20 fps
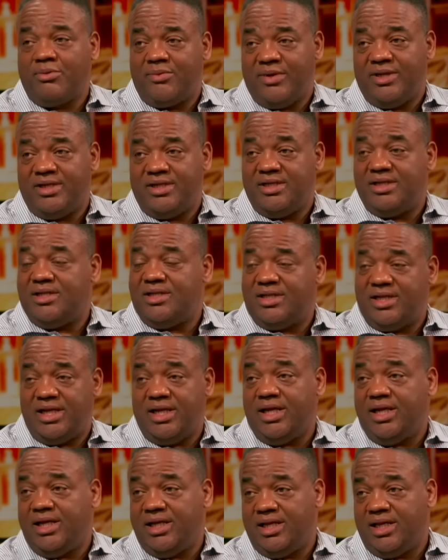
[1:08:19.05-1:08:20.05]
written that
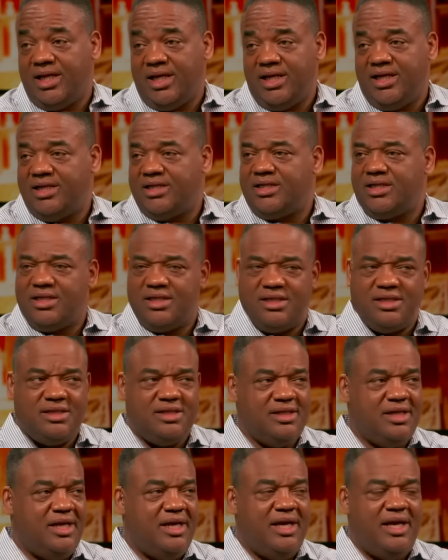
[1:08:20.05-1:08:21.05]
it's
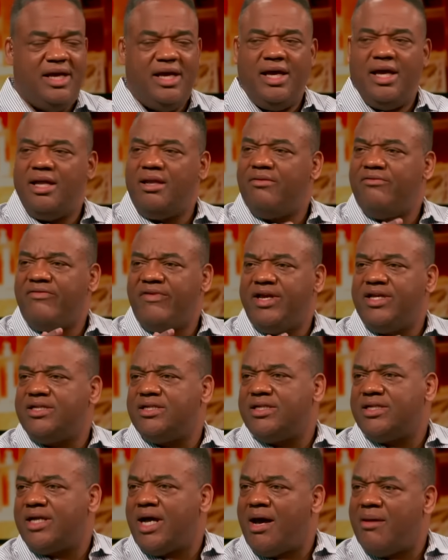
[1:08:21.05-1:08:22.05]
his elevate
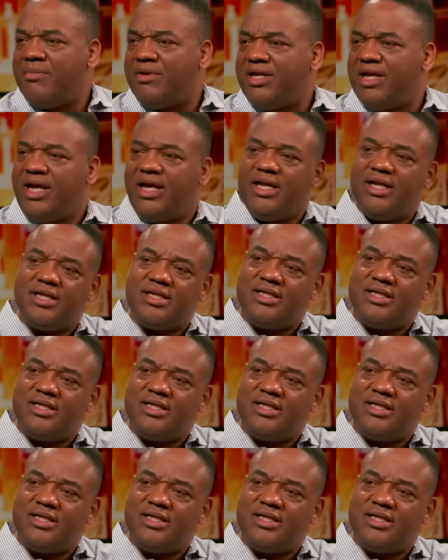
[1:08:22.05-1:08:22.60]
and dominate.